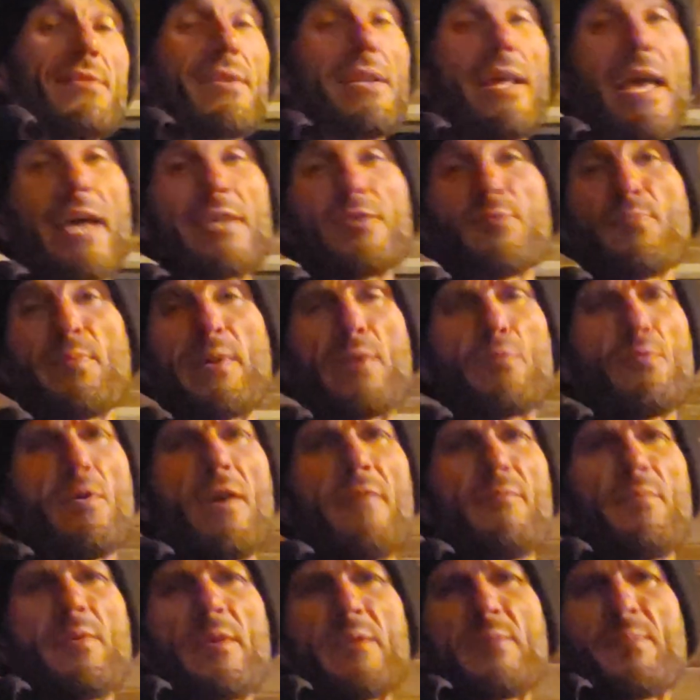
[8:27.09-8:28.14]
that it hasn't been
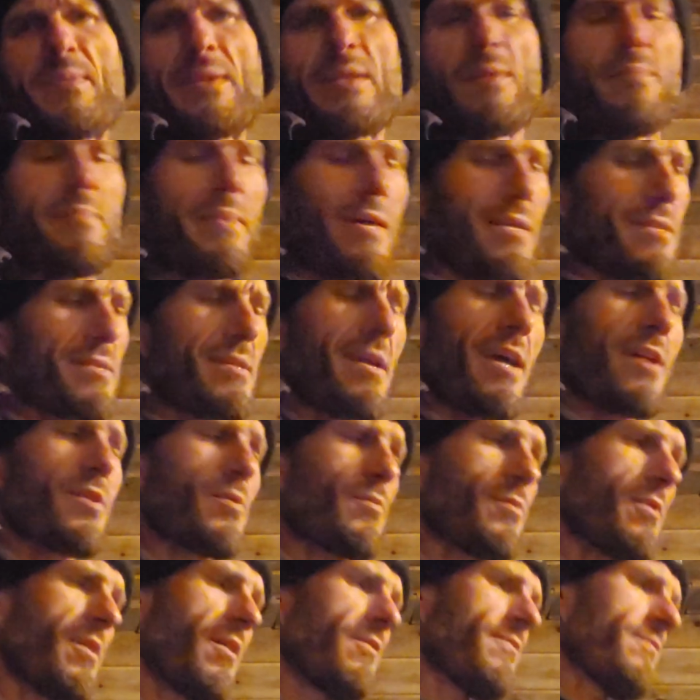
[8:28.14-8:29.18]
rough, but it's been the best kind
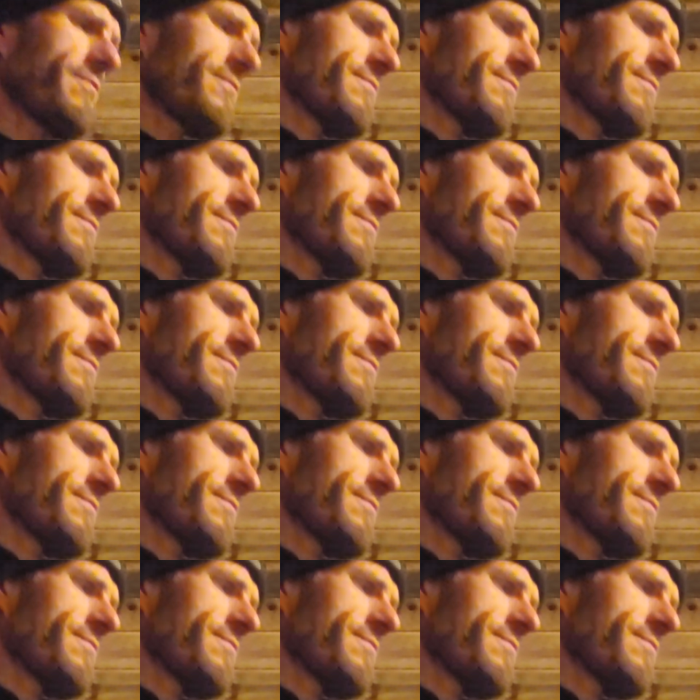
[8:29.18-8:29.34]
of rough.